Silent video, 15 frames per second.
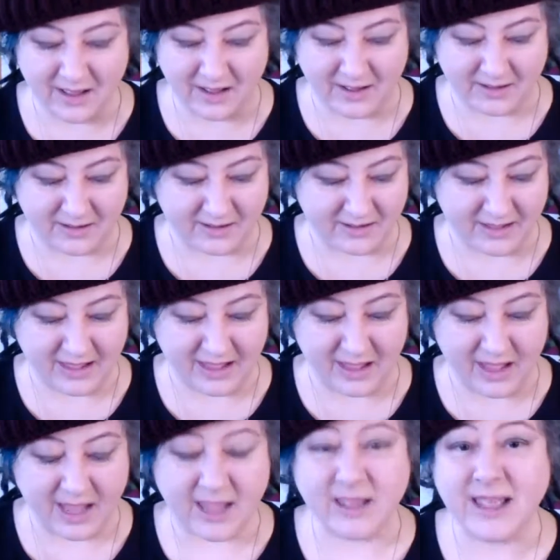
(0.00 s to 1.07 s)

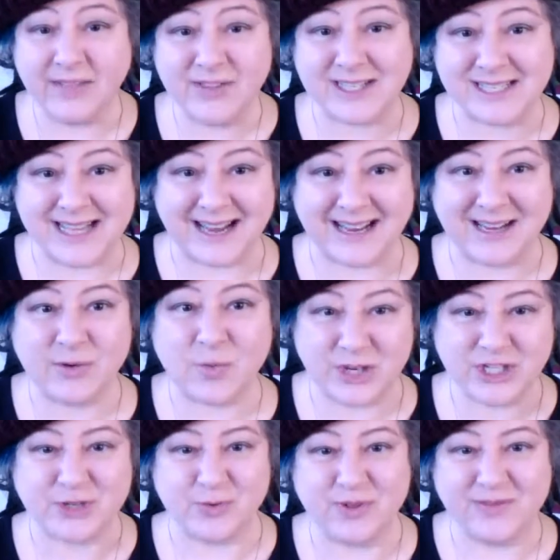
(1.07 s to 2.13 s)
in the Senate,
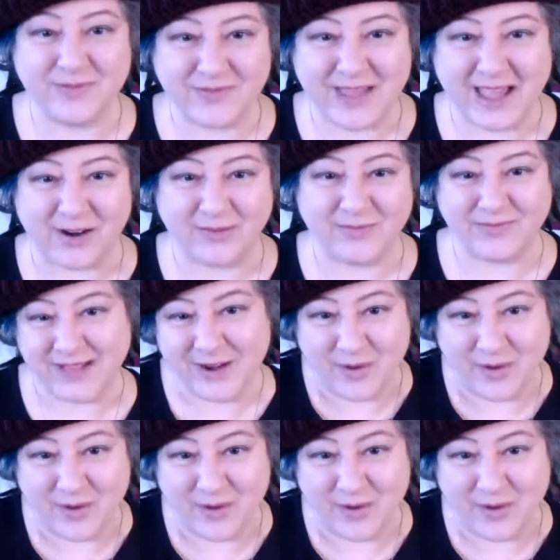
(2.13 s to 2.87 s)
which they are,